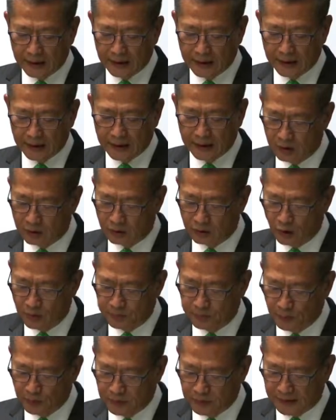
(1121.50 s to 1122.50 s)
involve a
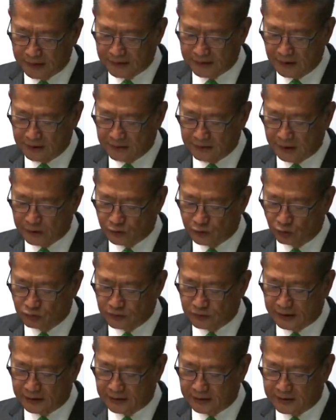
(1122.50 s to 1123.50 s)
total of over
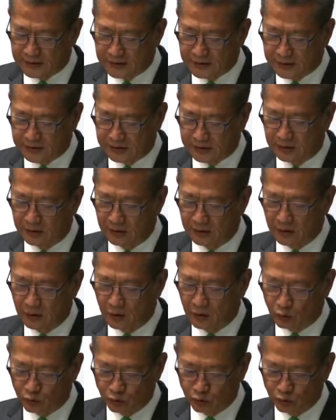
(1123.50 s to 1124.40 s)
$300 billion,